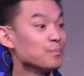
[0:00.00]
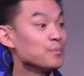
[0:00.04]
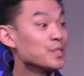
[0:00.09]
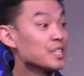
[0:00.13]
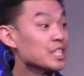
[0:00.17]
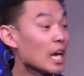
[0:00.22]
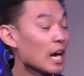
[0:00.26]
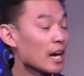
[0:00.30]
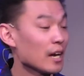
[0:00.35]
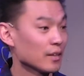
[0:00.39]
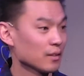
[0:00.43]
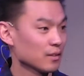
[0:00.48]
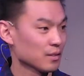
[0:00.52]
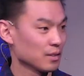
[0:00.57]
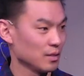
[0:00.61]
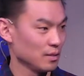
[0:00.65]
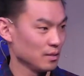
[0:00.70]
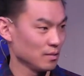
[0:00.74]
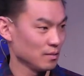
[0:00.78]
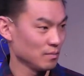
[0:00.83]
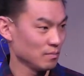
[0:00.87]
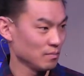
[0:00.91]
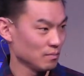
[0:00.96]

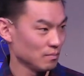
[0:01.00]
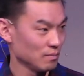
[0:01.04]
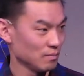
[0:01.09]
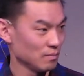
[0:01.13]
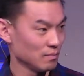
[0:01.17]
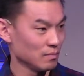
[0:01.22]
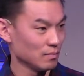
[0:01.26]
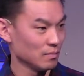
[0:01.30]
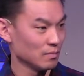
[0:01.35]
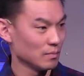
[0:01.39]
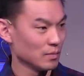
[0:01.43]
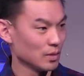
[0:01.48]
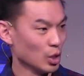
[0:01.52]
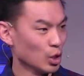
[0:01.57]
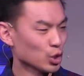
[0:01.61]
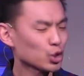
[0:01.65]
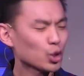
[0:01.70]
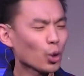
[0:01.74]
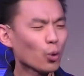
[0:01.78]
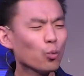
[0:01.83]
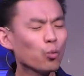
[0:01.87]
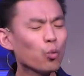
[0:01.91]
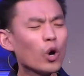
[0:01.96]
death.
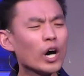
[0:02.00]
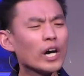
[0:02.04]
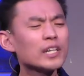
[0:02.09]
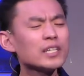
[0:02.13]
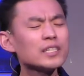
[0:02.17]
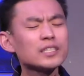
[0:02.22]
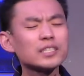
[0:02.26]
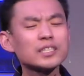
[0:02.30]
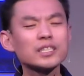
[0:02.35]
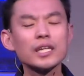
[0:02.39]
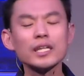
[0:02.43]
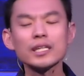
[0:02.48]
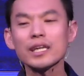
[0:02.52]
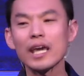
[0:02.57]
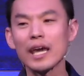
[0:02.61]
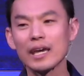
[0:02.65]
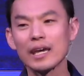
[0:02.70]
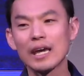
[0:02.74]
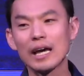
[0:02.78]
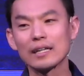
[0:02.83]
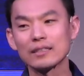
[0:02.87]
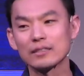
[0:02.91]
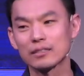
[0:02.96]
So what is King
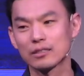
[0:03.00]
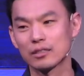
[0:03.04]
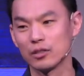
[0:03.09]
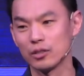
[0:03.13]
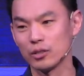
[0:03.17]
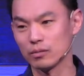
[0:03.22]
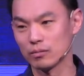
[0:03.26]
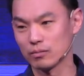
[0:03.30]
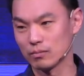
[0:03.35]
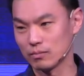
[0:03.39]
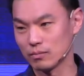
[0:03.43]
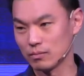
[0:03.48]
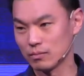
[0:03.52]
Ahaz to do?